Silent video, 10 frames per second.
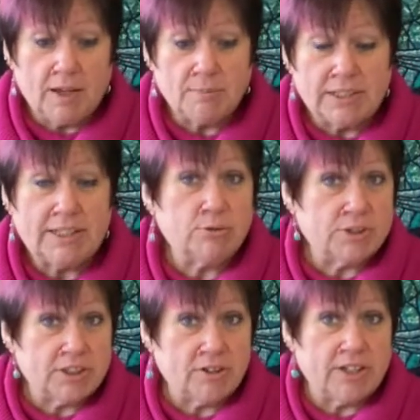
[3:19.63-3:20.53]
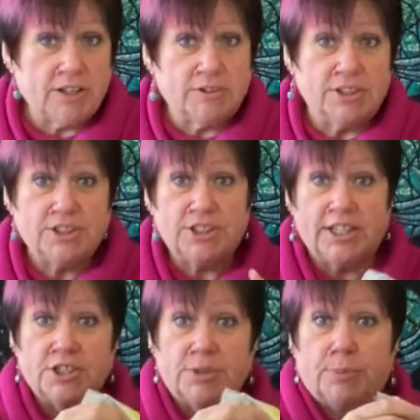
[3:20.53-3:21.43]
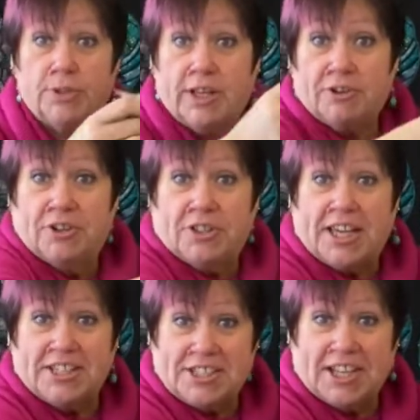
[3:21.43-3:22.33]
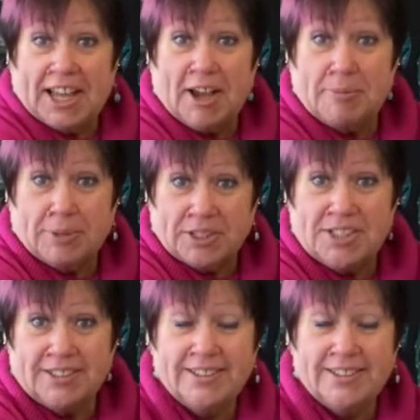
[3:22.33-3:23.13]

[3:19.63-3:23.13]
Little did I know that she actually put that on her kitchen cupboard